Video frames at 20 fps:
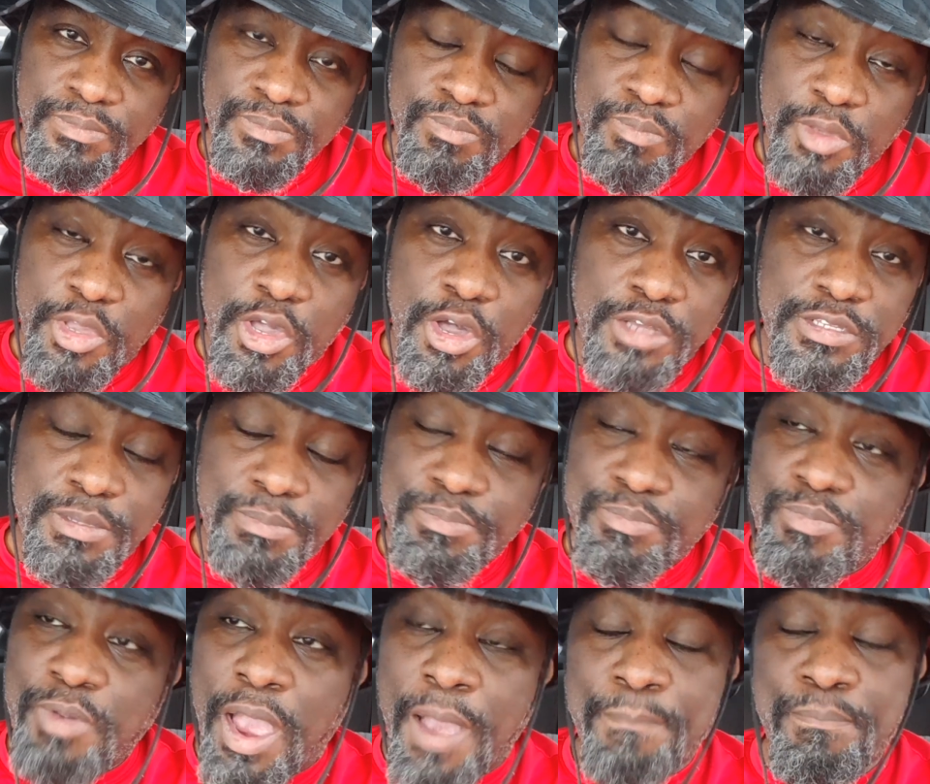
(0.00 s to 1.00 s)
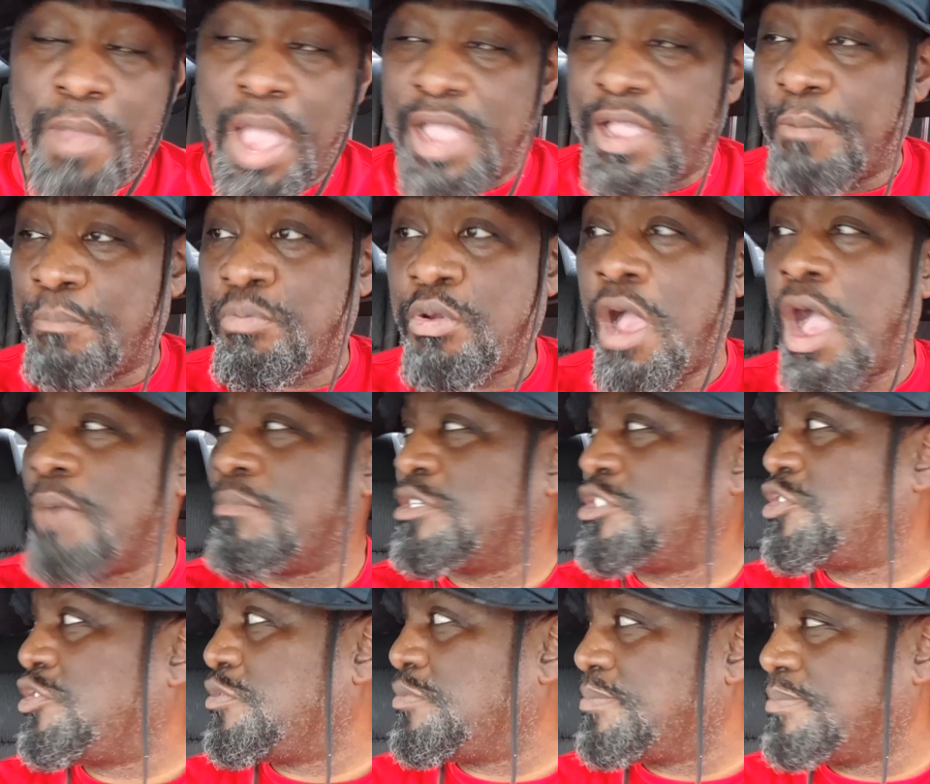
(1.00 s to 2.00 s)
Because I can
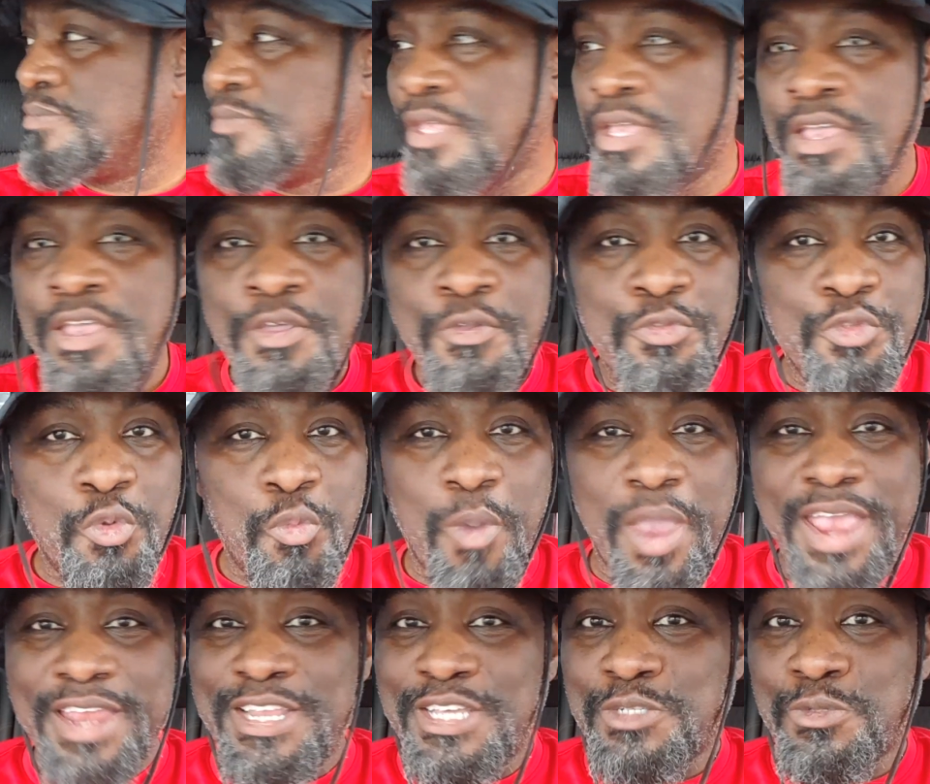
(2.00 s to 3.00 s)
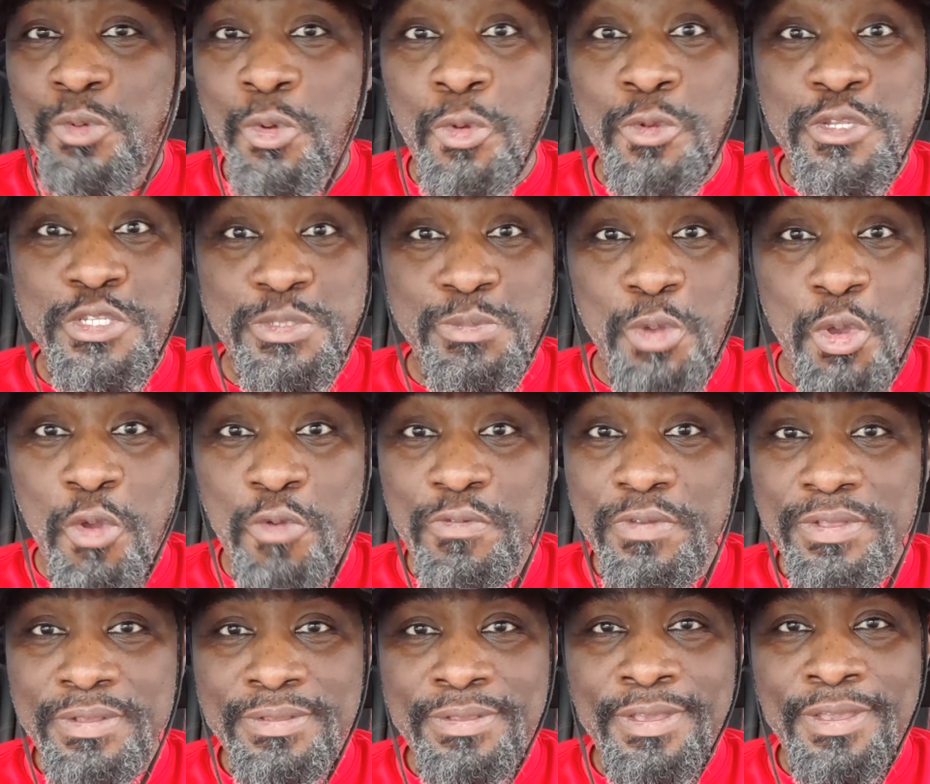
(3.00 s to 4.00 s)
promise you, the way this world is
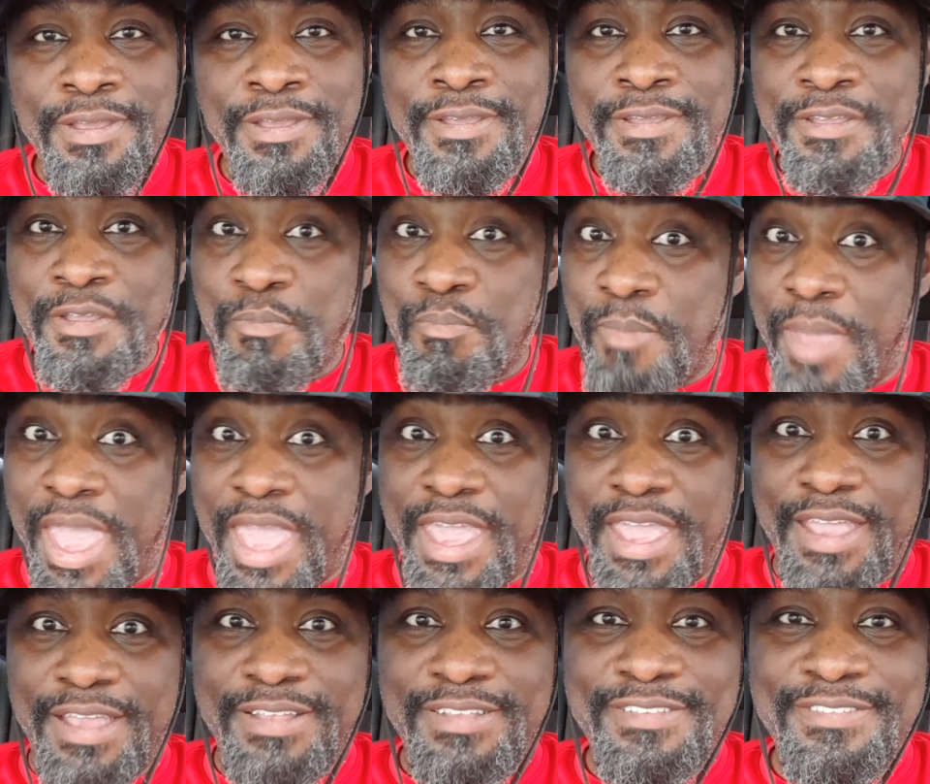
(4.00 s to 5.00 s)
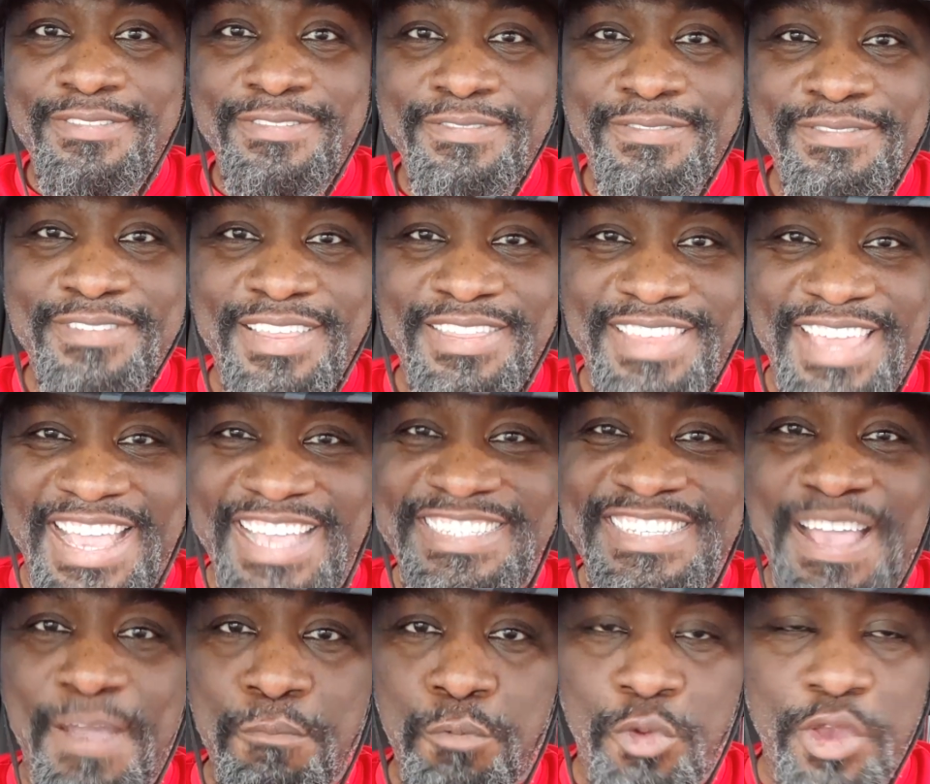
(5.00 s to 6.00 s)
moving, man, the things
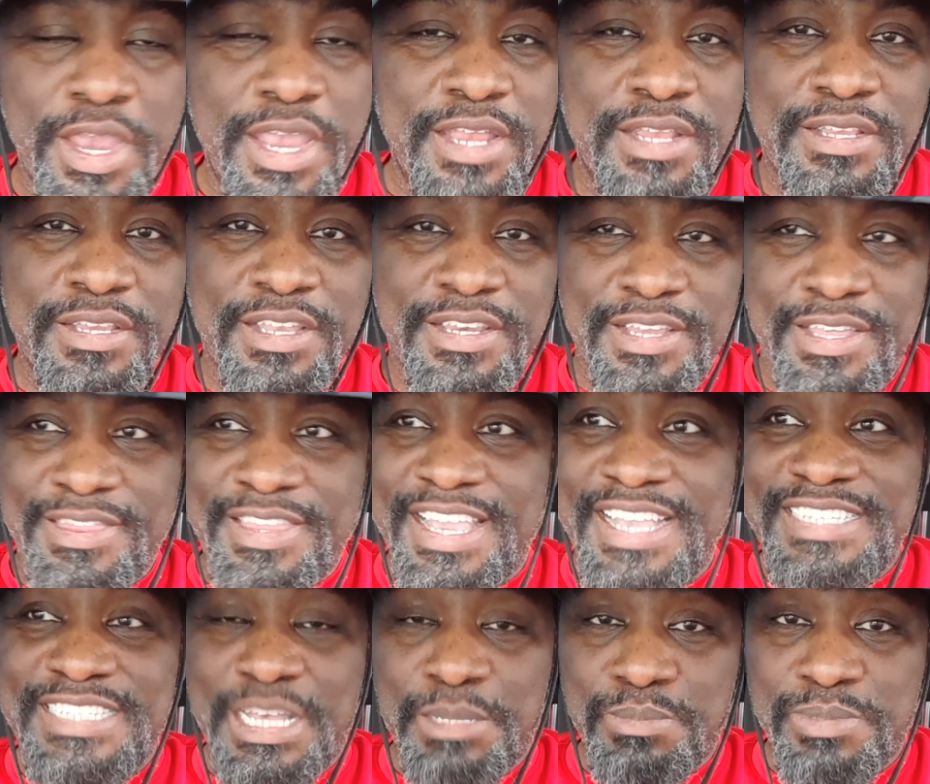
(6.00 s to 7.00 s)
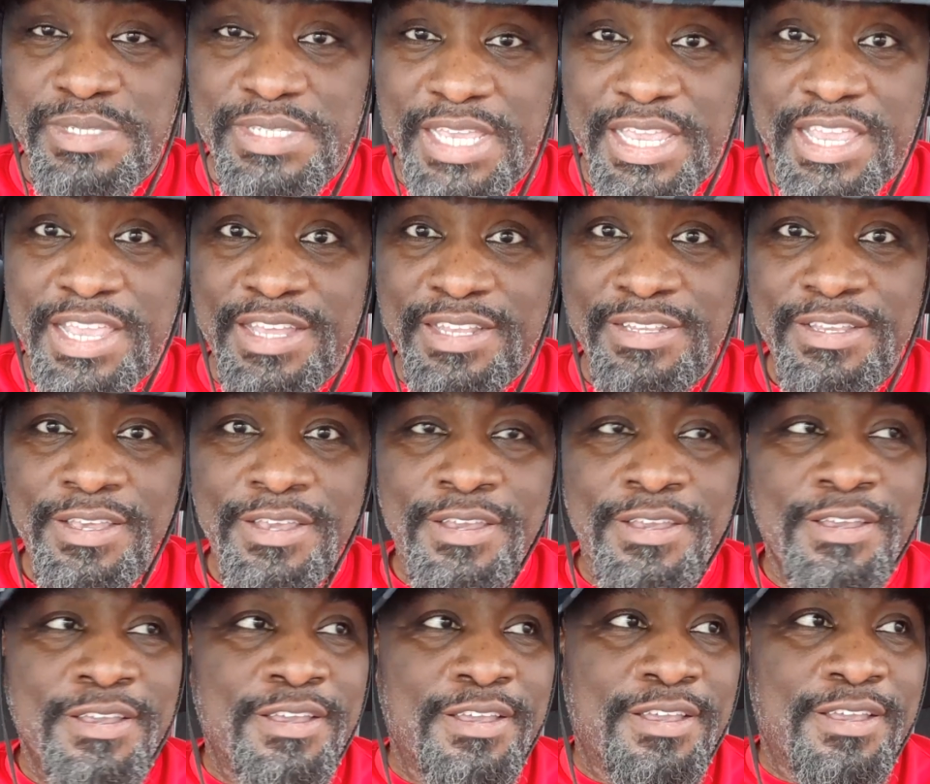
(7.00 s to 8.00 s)
I'm reading and the things I'm seeing
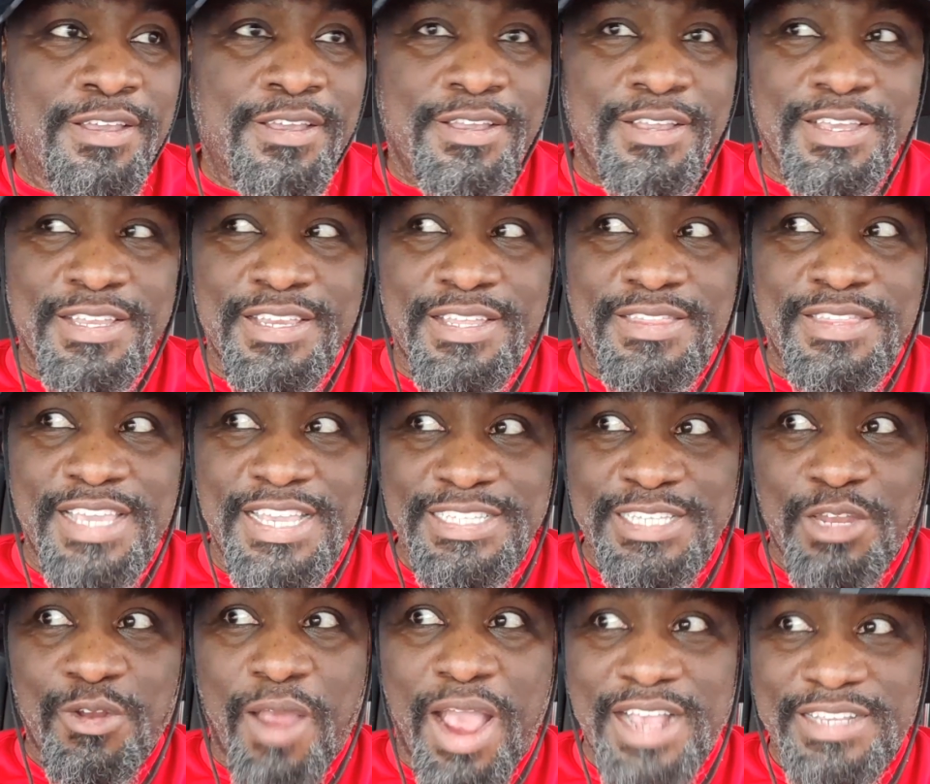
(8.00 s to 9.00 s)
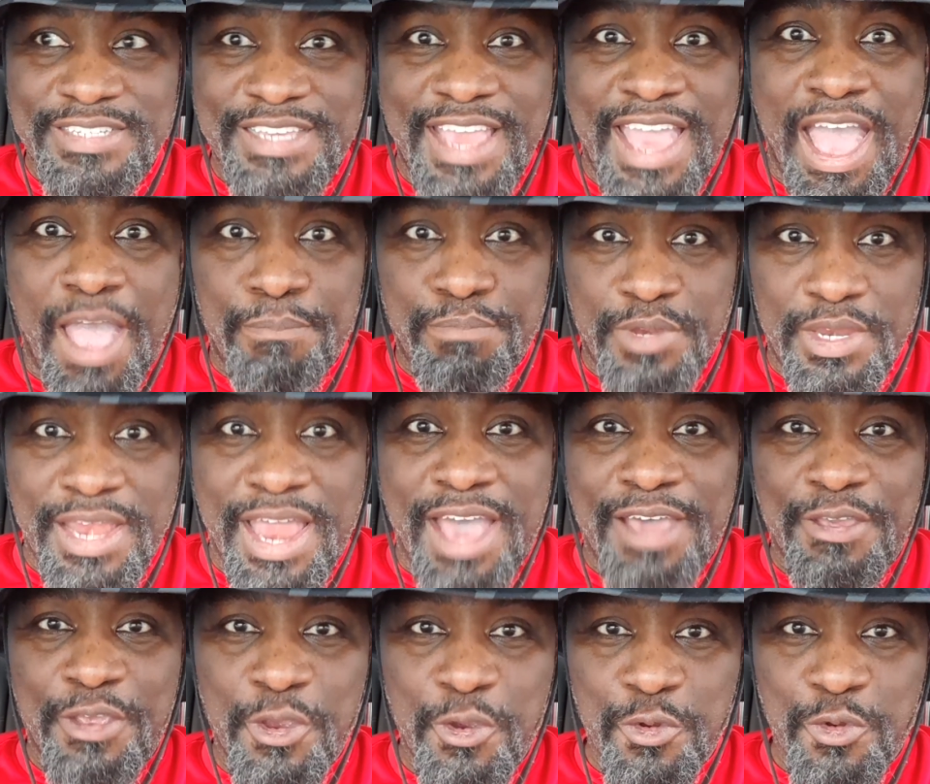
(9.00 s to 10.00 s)
and the things that are actually happening
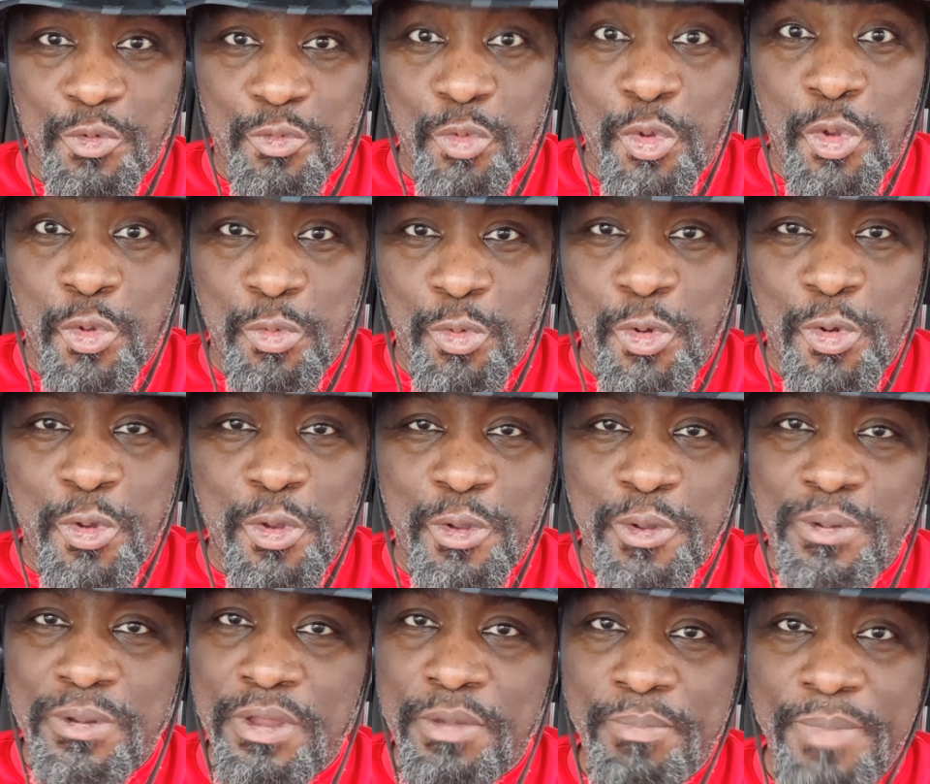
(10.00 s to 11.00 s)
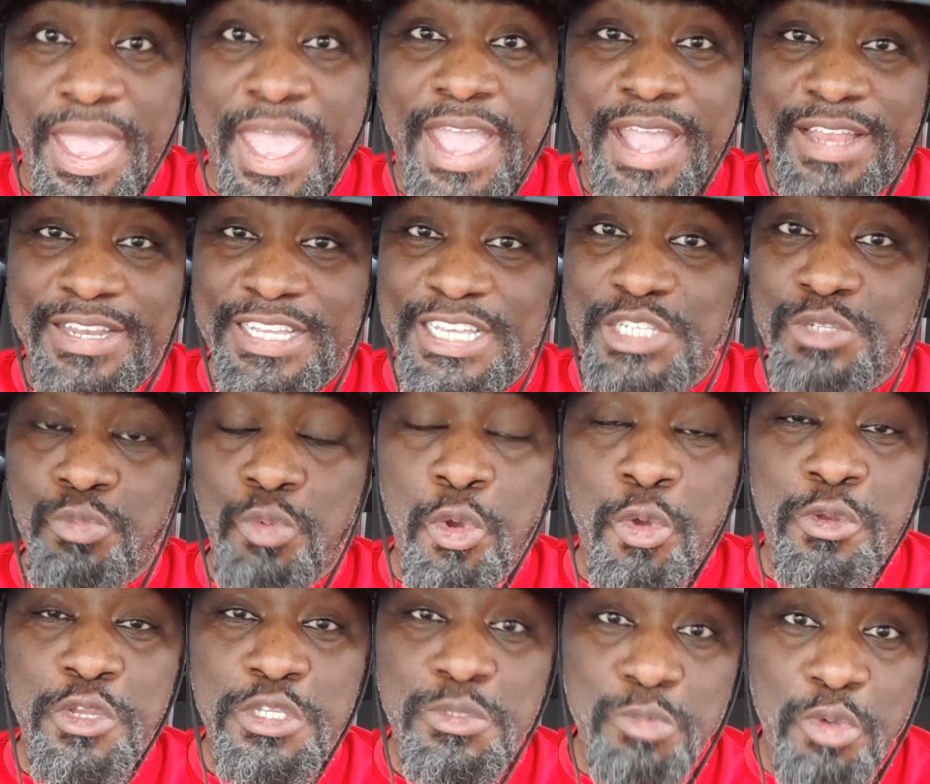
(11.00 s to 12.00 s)
out here in the real world, man, this
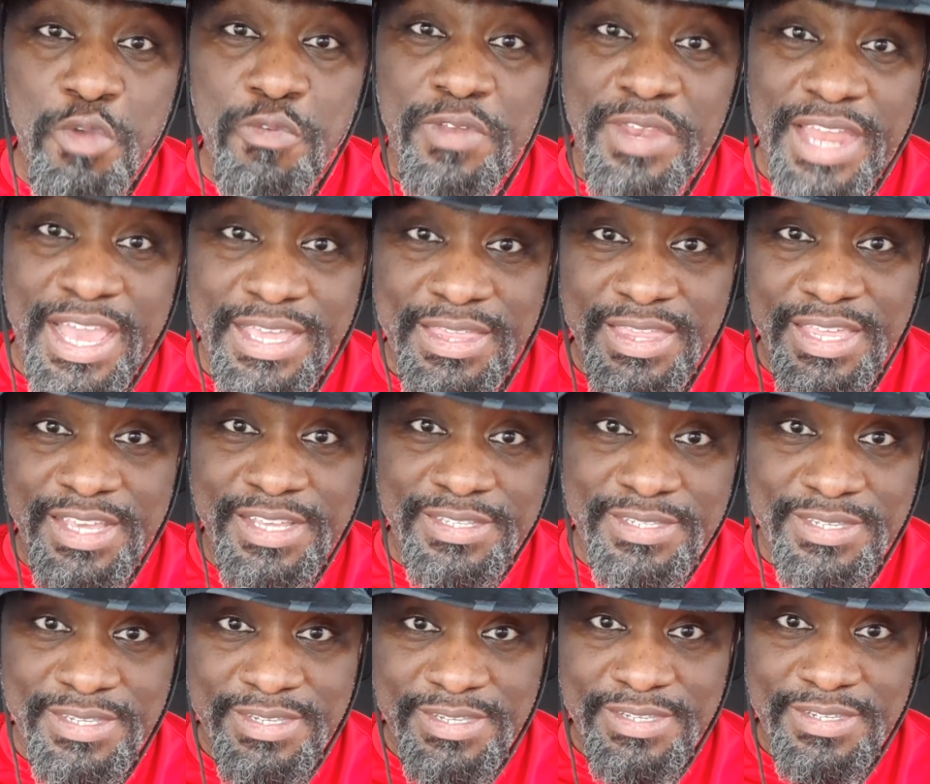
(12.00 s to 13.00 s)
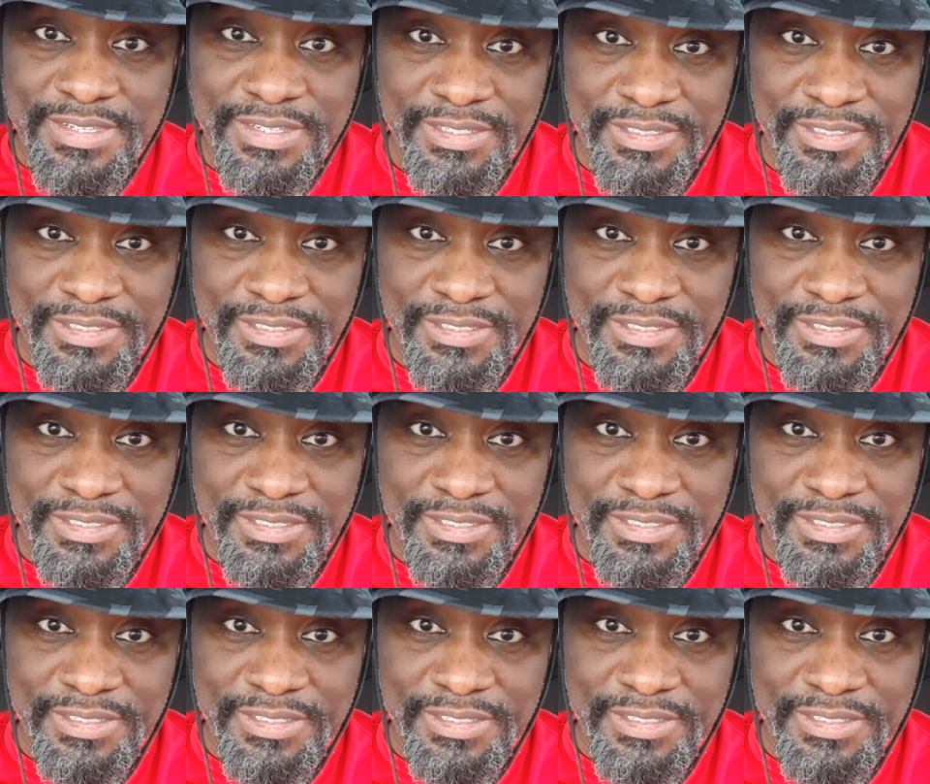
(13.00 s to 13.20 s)
world is moving like this.